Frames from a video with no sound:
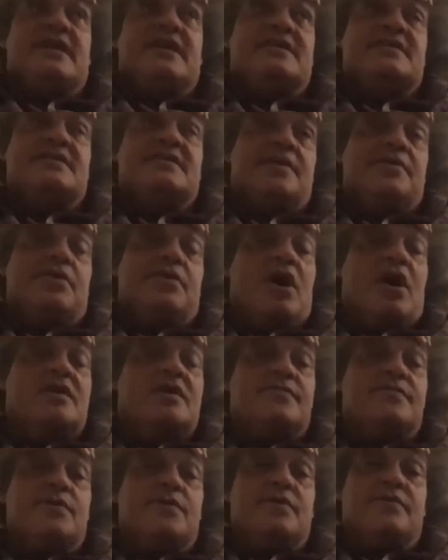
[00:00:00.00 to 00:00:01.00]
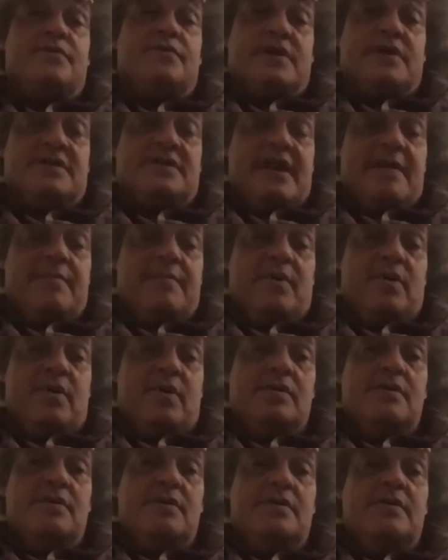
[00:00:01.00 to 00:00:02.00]
so it's high,
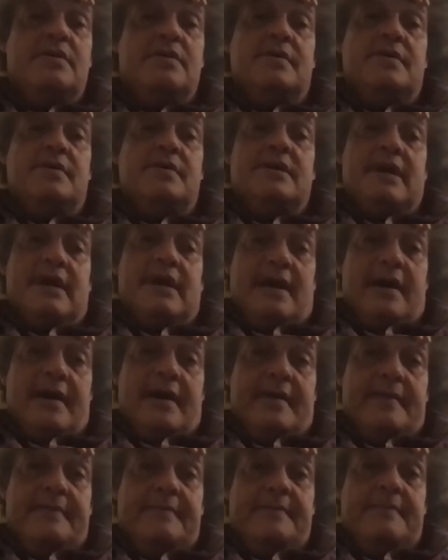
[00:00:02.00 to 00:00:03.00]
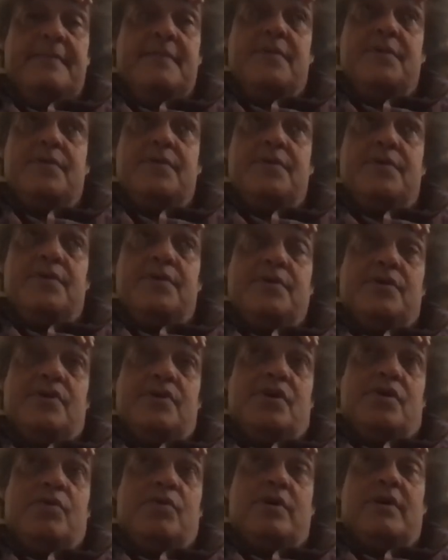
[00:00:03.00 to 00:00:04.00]
right? We come in, we're just
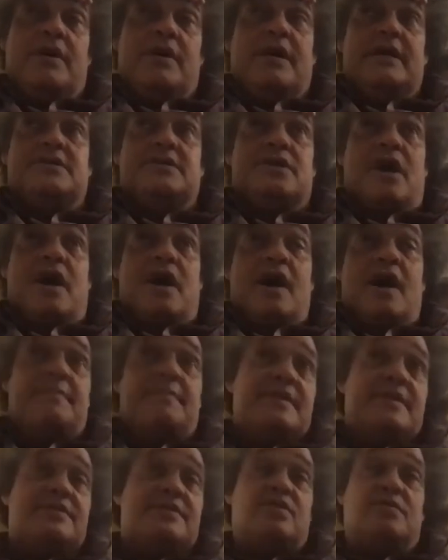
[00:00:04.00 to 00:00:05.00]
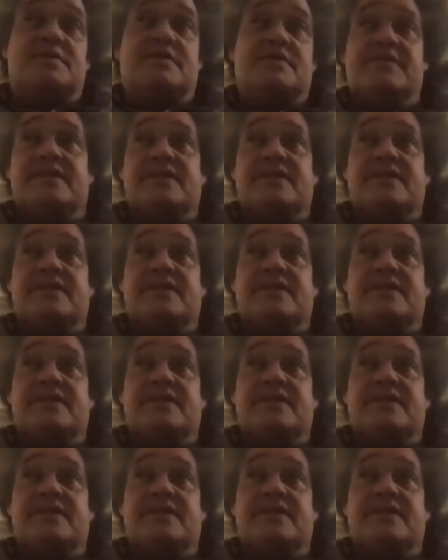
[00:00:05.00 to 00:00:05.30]
under Oxford, for example.